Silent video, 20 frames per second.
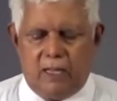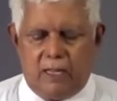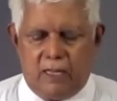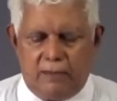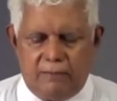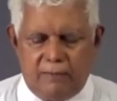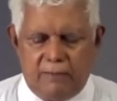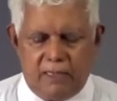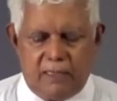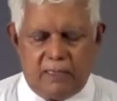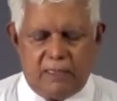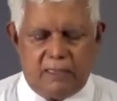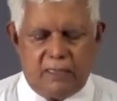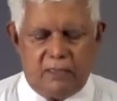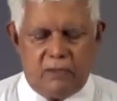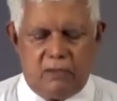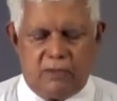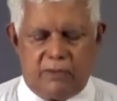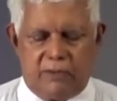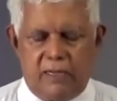Immediately
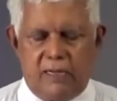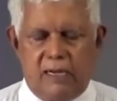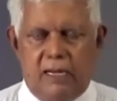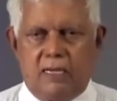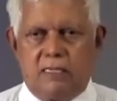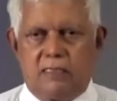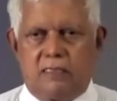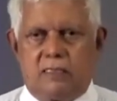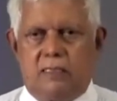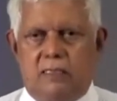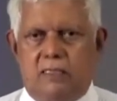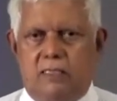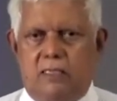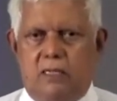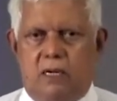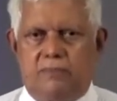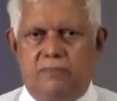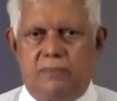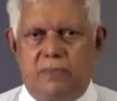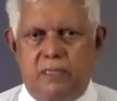you'll realize
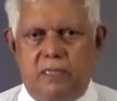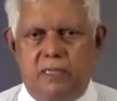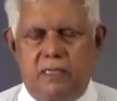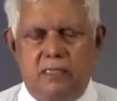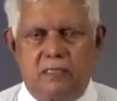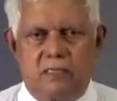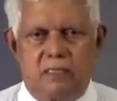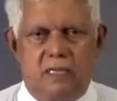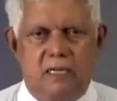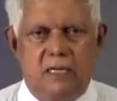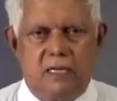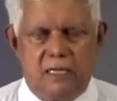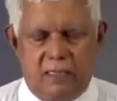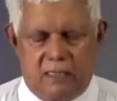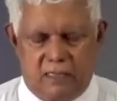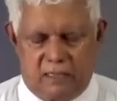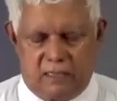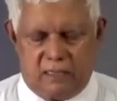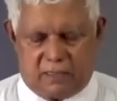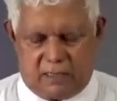adopting is a
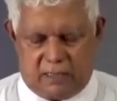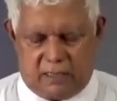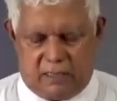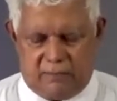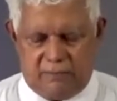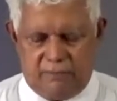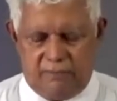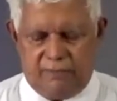legal term,